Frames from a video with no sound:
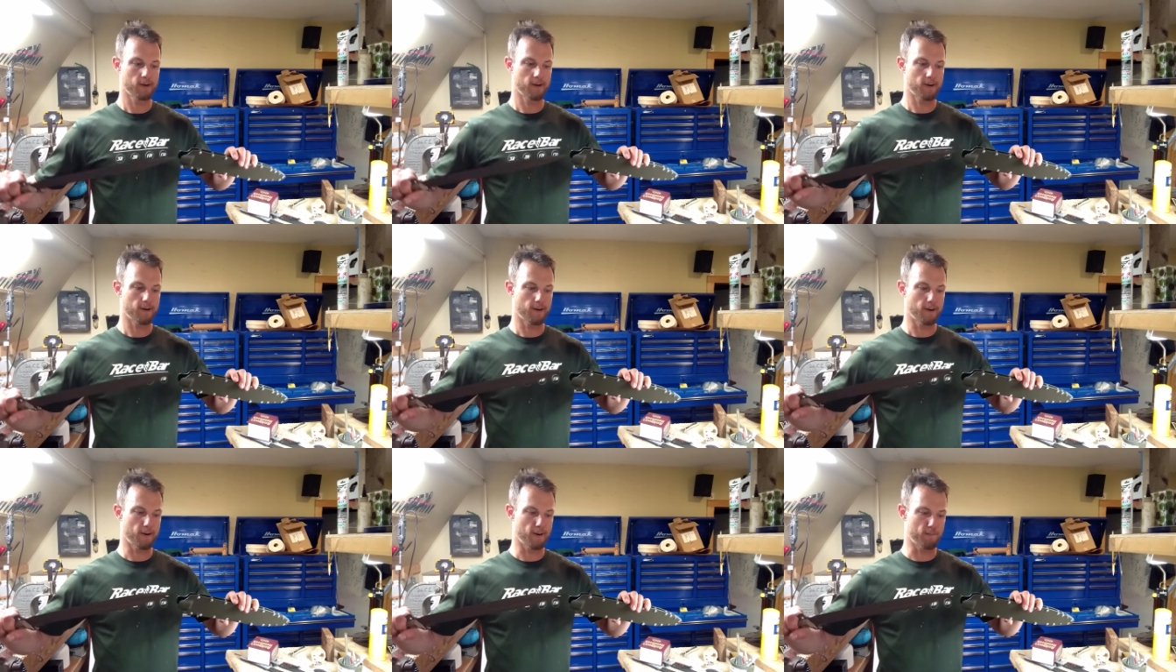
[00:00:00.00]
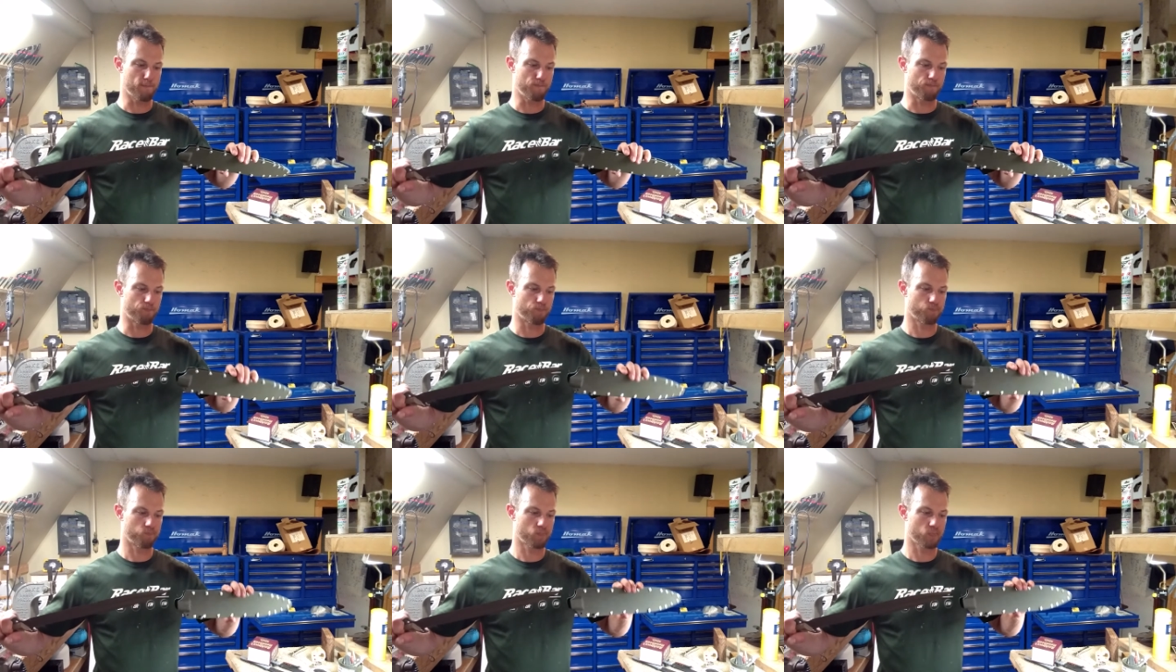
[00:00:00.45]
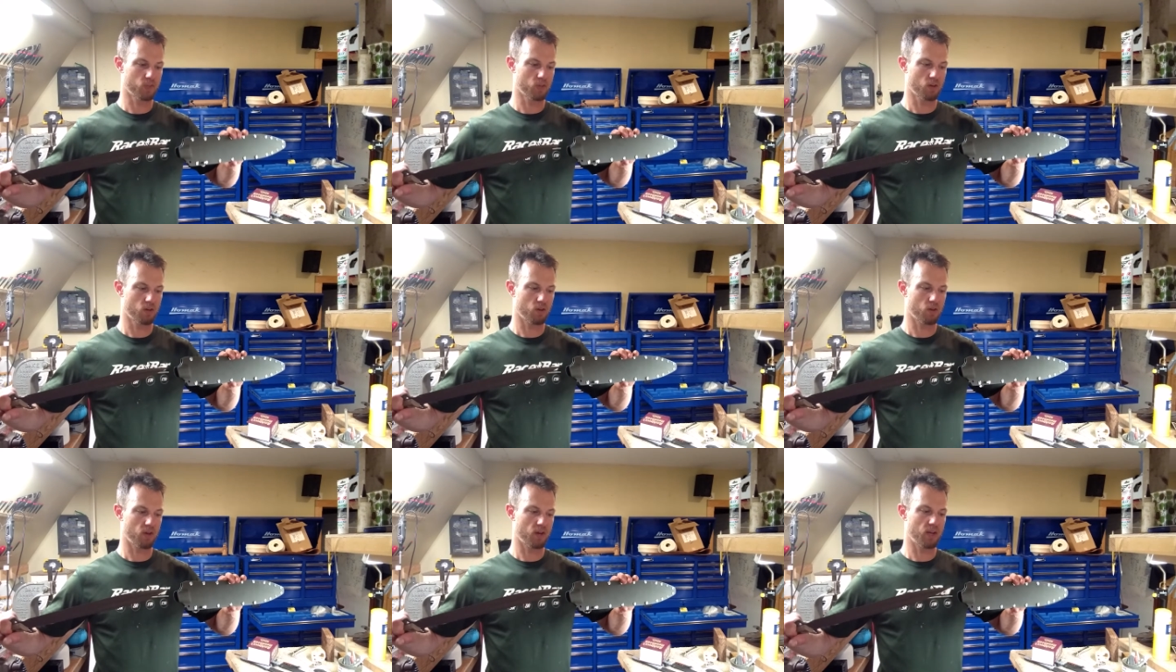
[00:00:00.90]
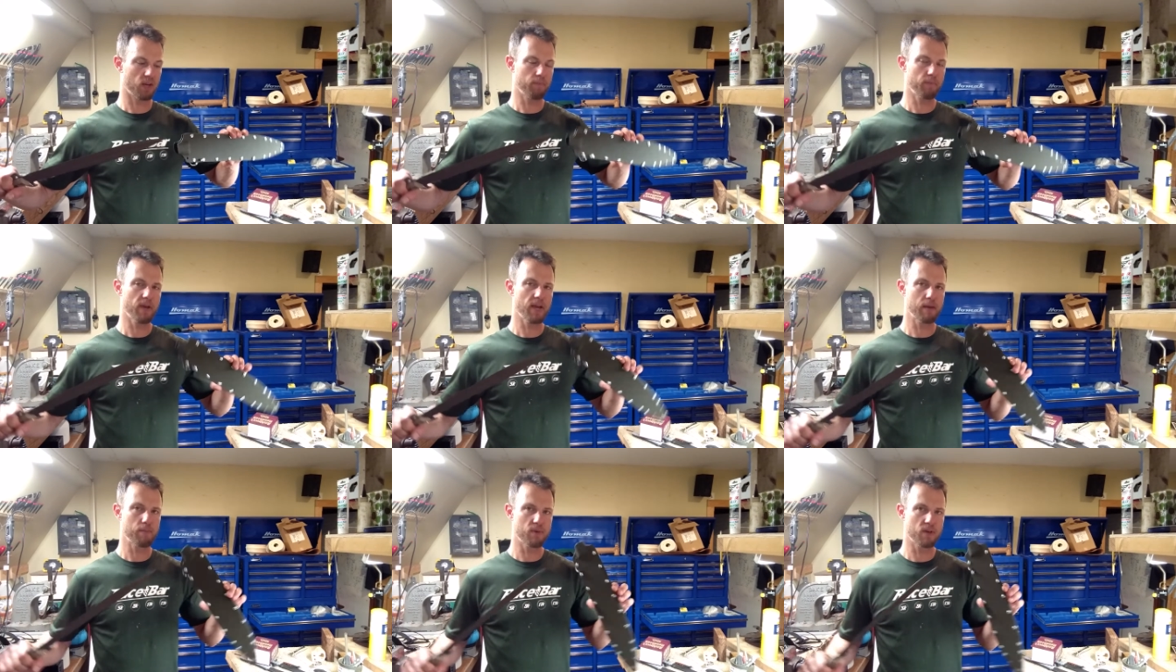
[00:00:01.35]
And it
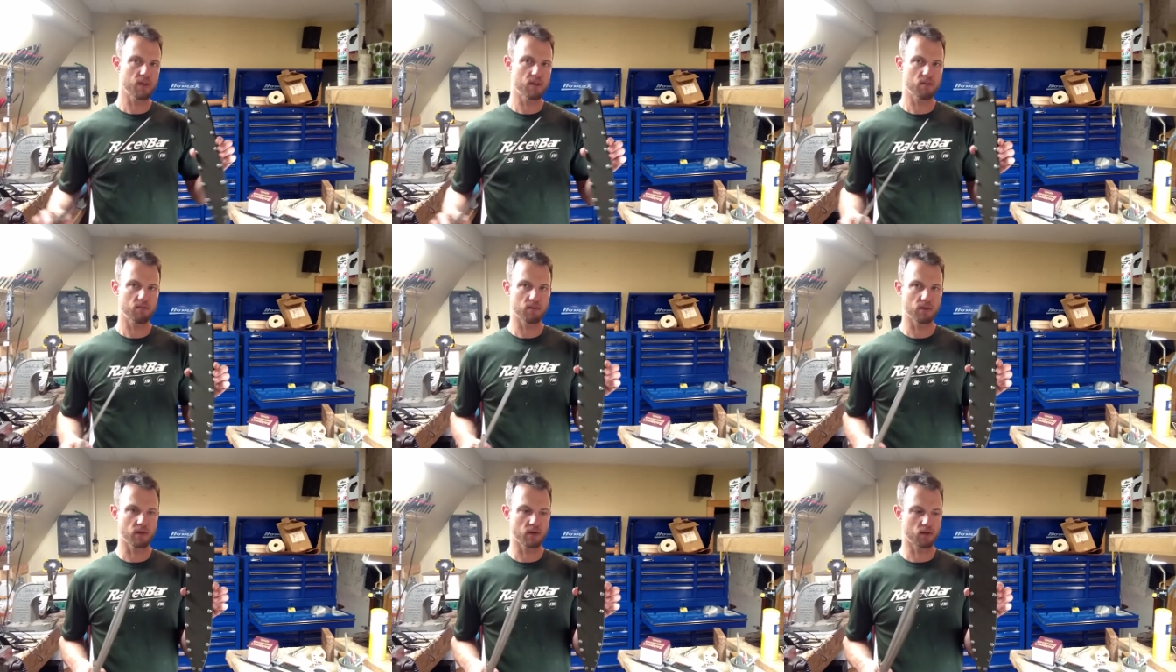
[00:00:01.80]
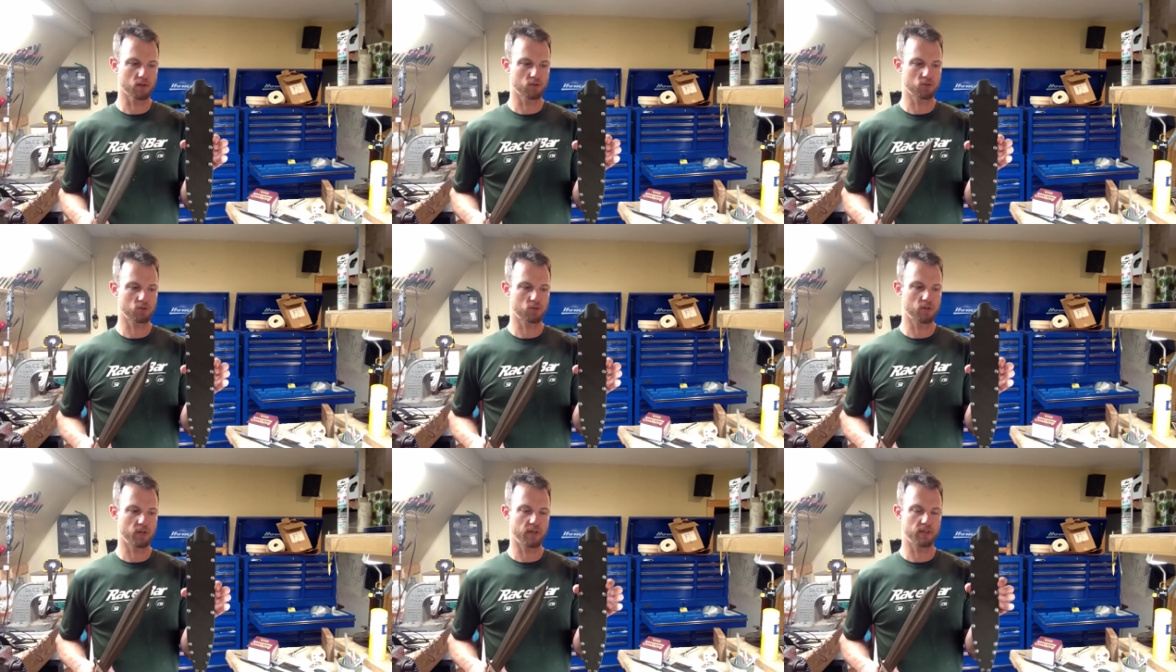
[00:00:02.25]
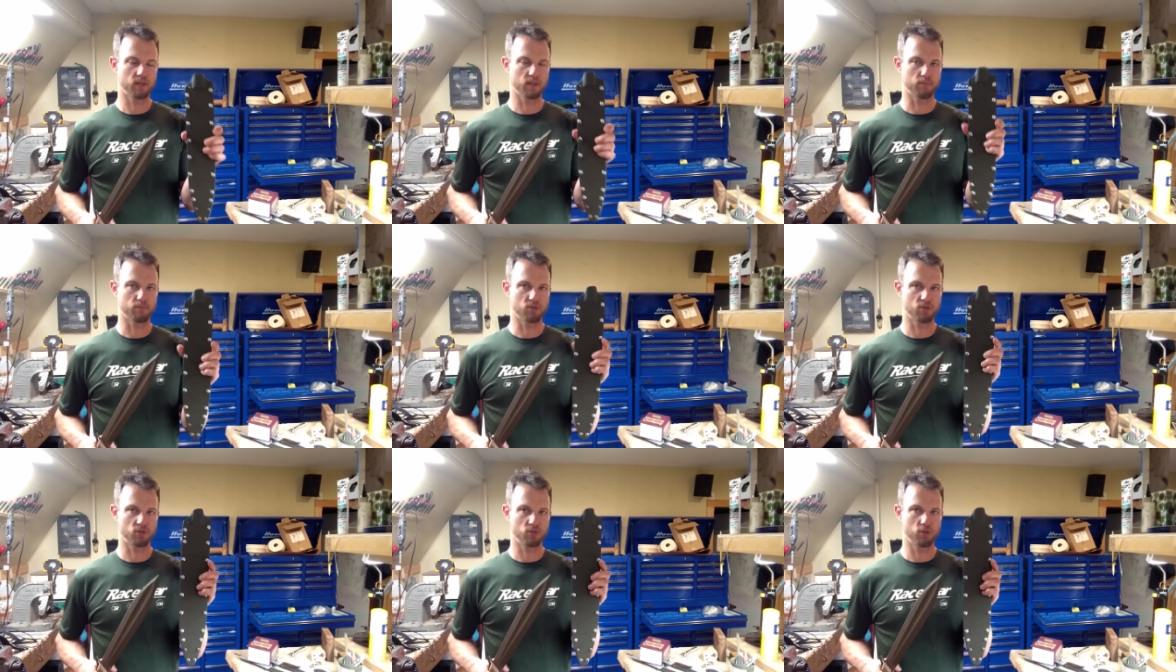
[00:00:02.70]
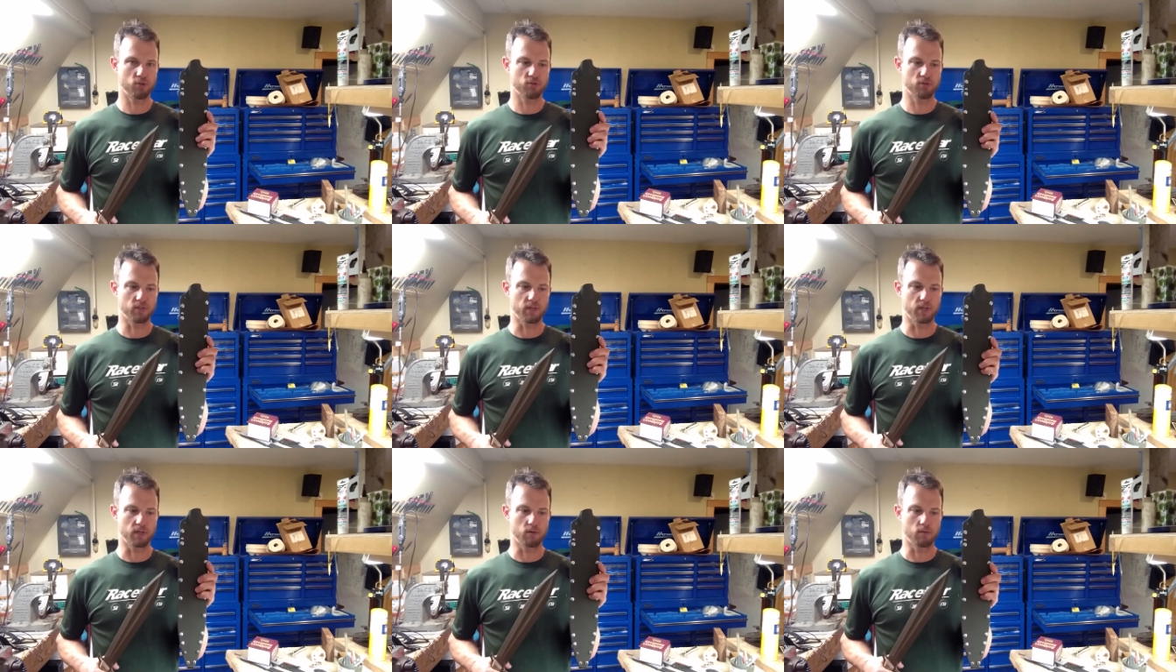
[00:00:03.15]
may be that I'll end up
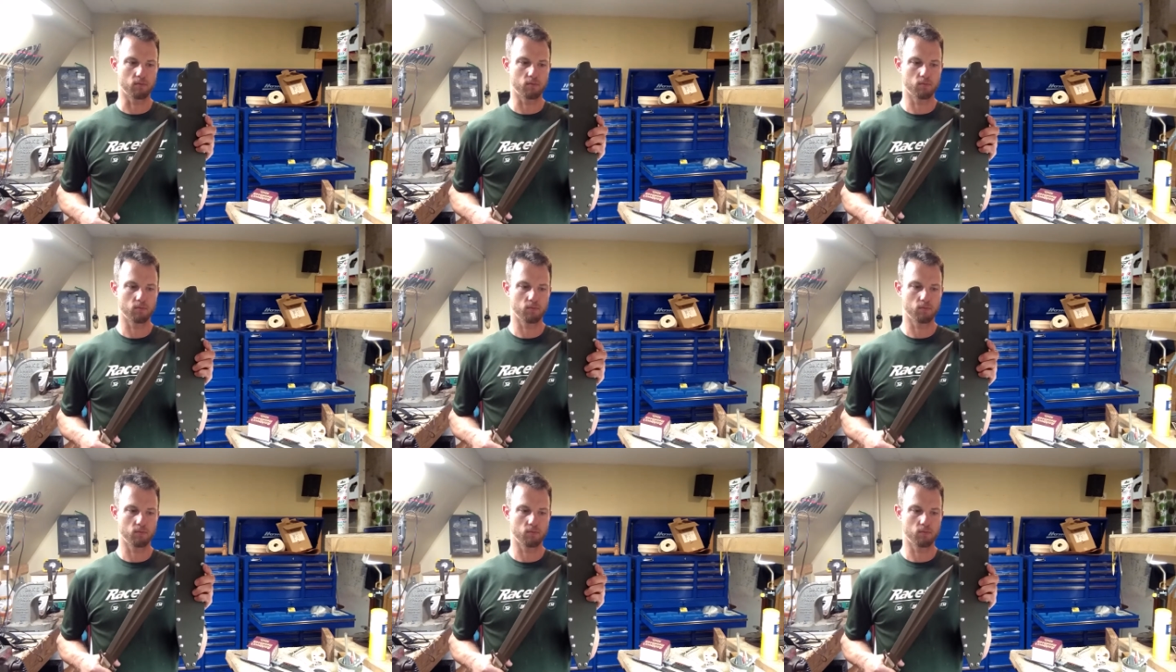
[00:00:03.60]
using